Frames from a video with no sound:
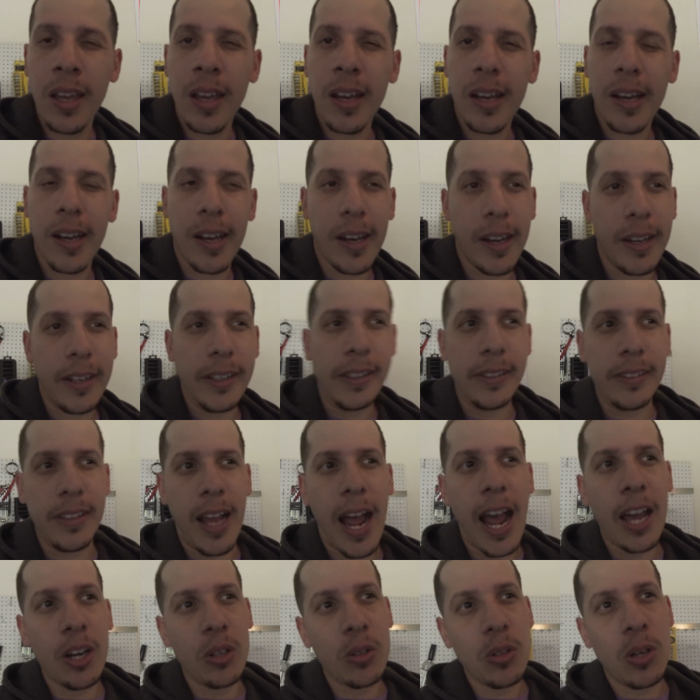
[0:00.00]

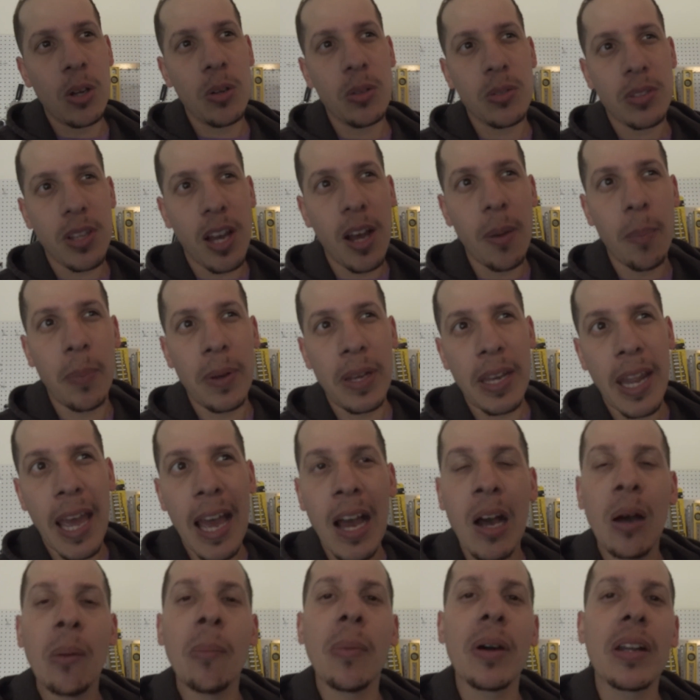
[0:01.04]
Idle goes up and
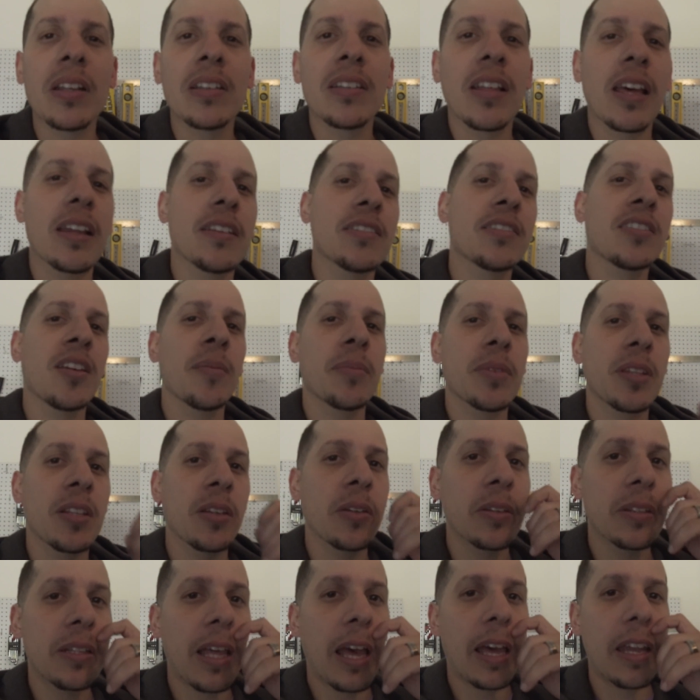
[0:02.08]
down, but that is
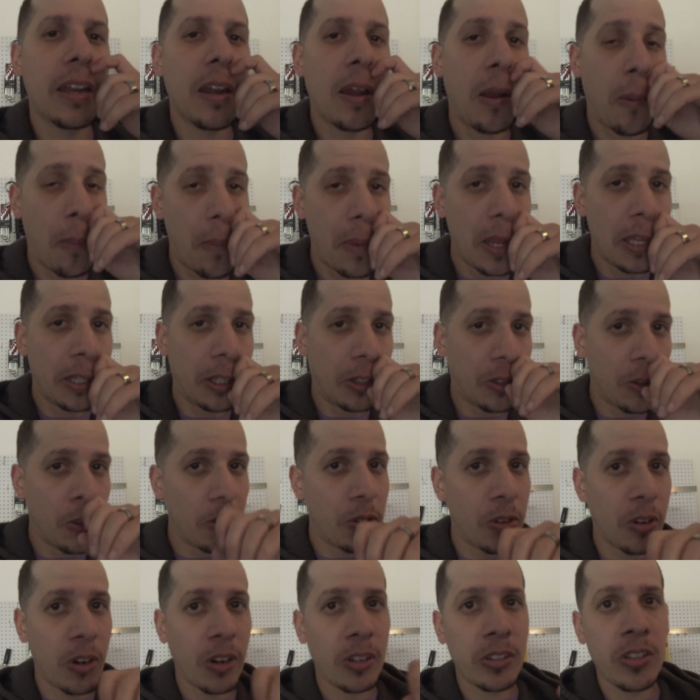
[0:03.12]
something that me and the
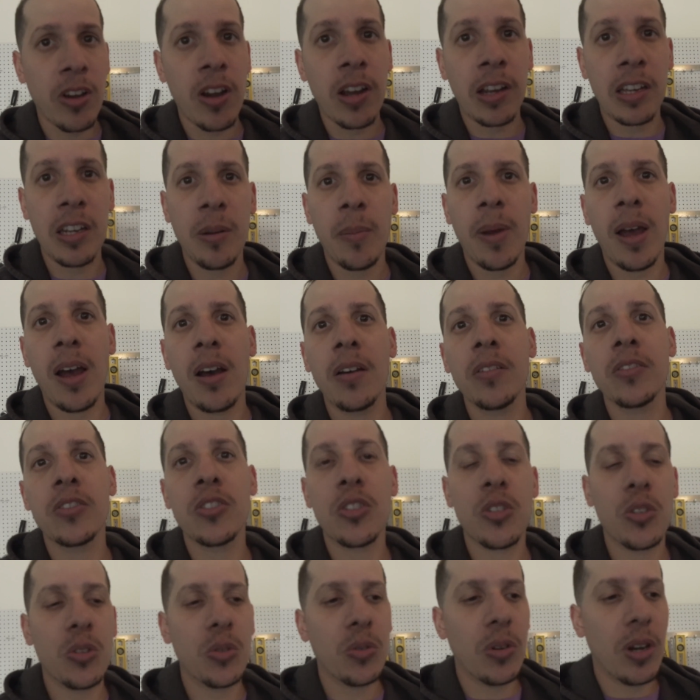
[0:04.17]
tuner are talking about
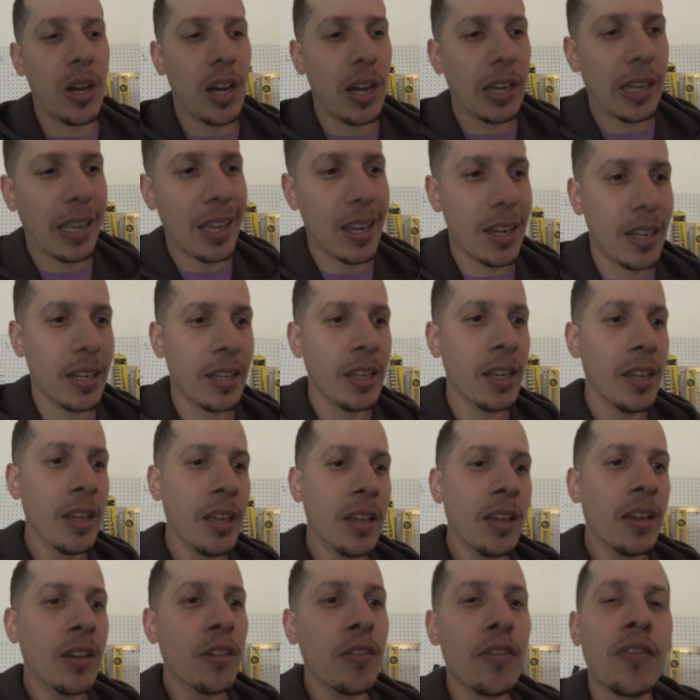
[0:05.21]
to get it
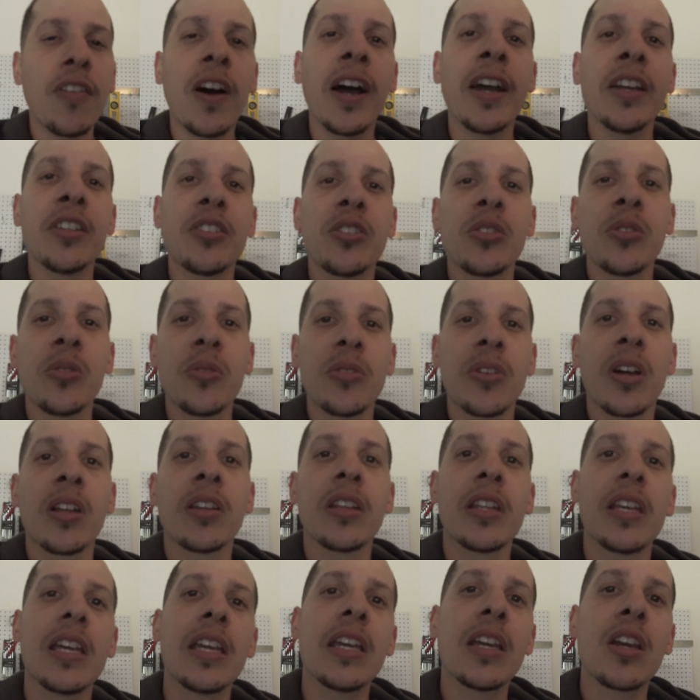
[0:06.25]
fine-tuned on
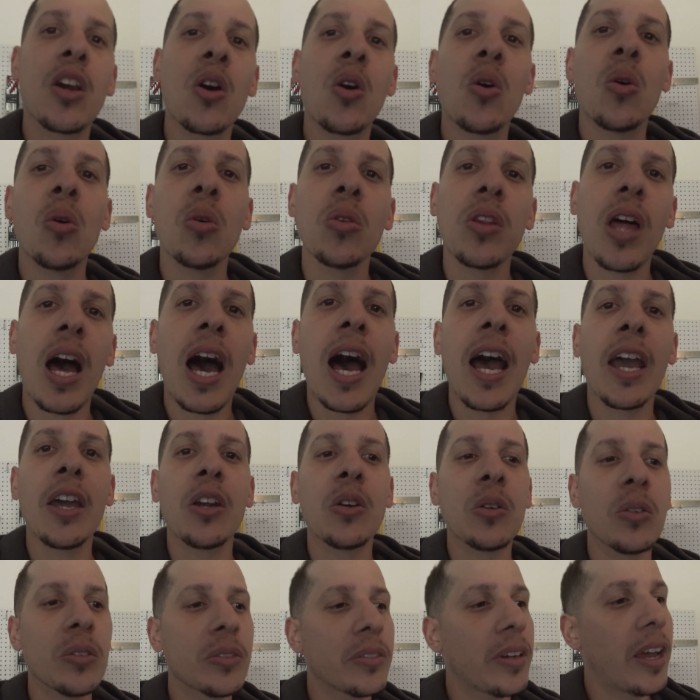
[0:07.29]
the cold
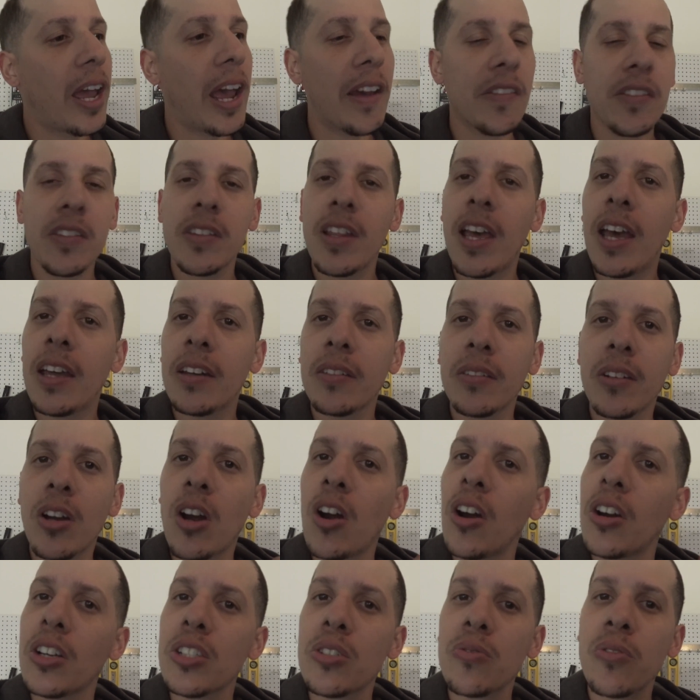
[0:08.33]
idle. After that,
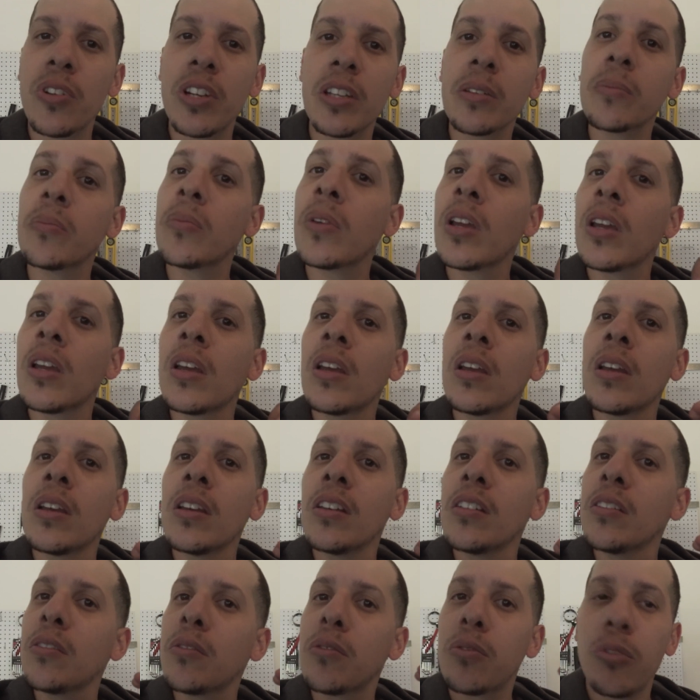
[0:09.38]
car is running
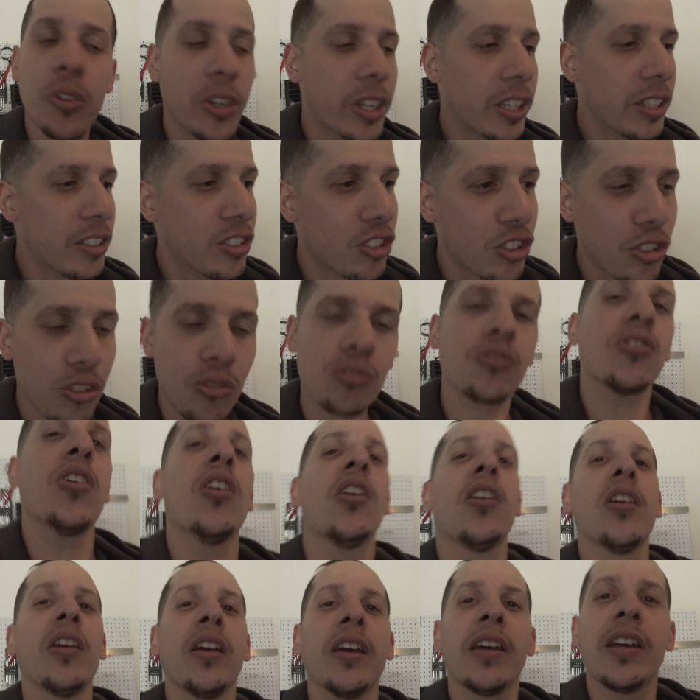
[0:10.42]
freaking
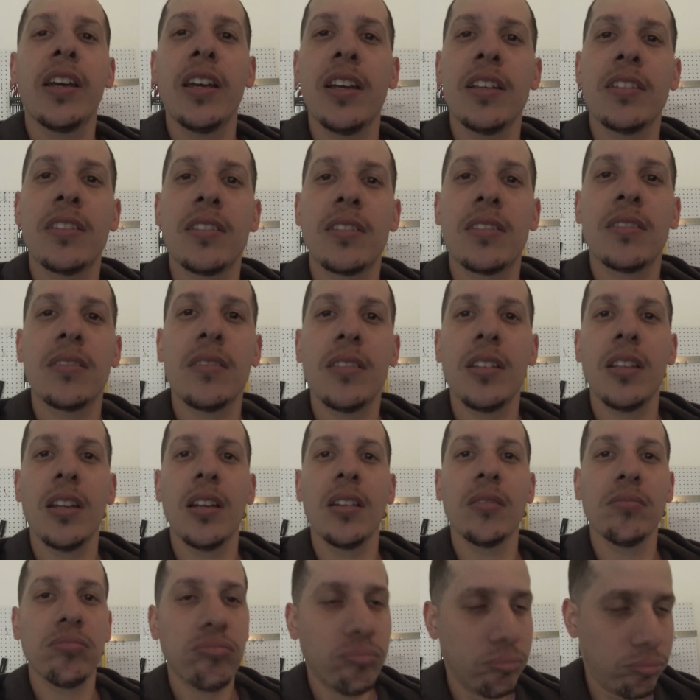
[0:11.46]
strong as
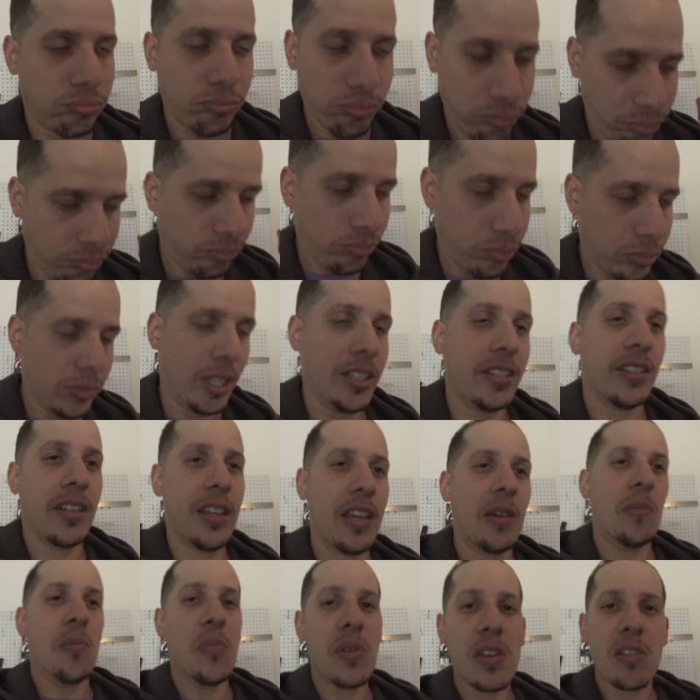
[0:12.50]
as it
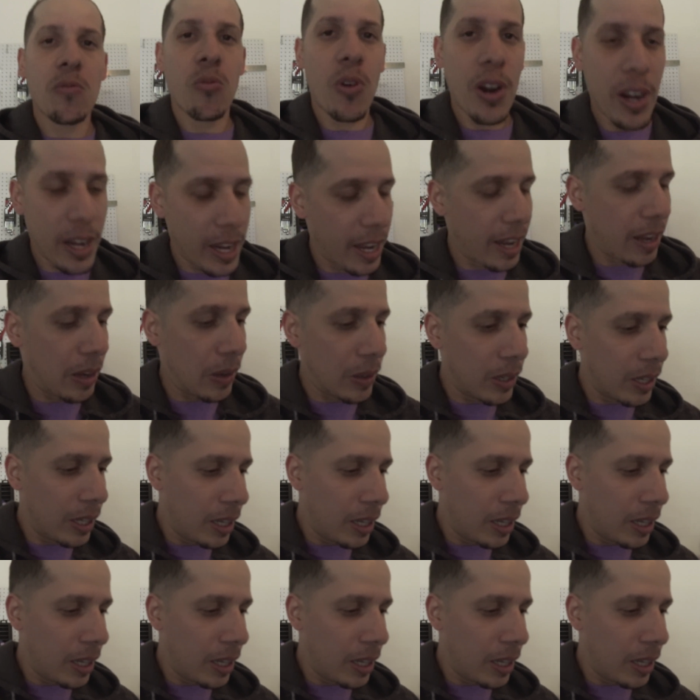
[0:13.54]
can be right now.